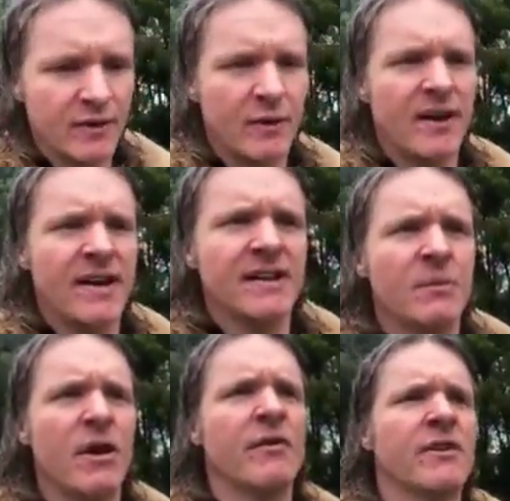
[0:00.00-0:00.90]
So we needed to
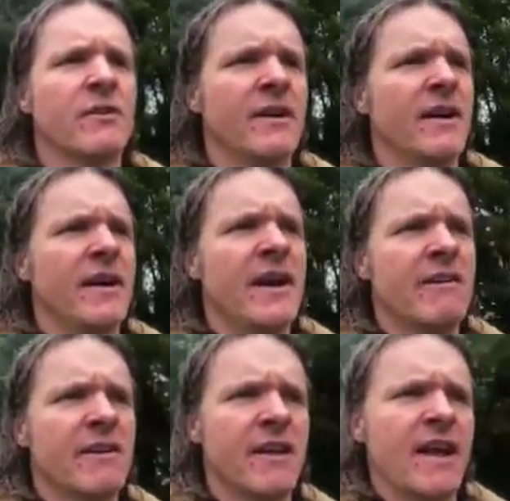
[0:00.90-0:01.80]
move into an
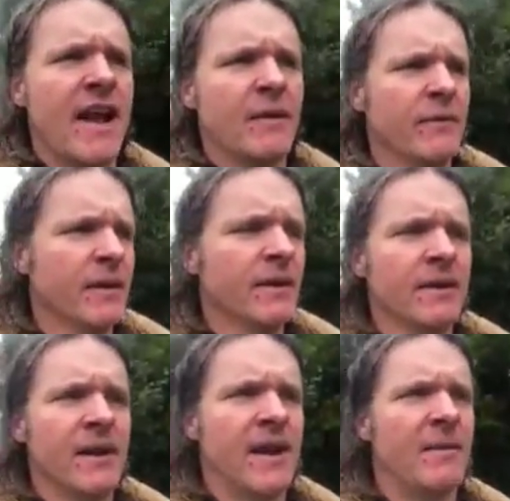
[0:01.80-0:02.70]
area that had
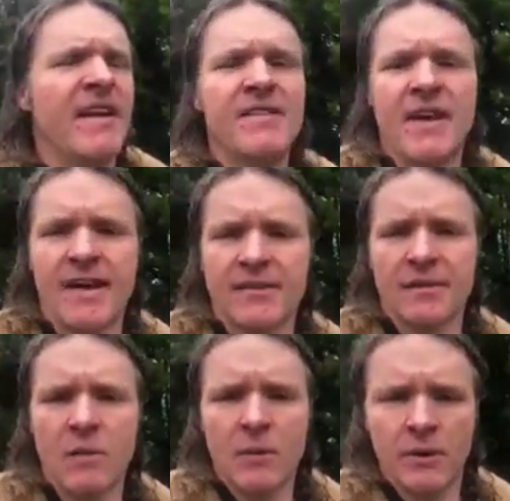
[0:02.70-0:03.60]
easy
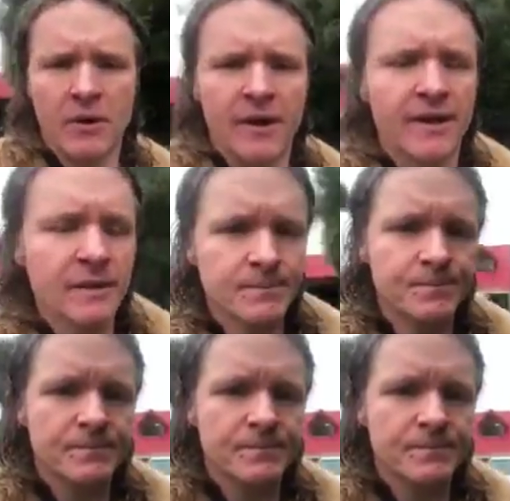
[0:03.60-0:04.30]
access to whitewater kayaking.